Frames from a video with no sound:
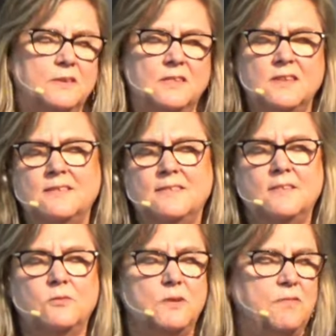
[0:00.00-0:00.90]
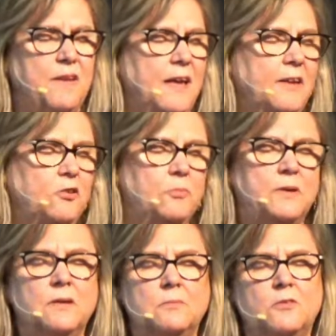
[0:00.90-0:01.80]
the things that we value,
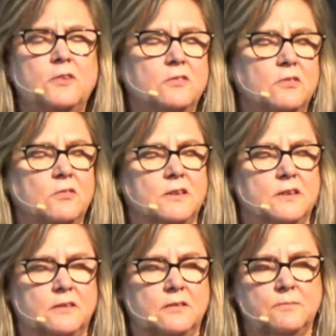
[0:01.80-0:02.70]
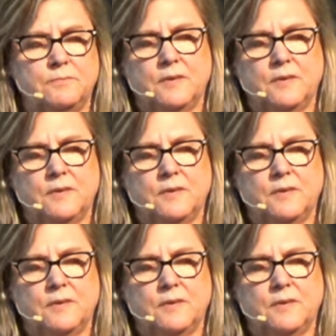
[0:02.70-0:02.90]
become crystal clear.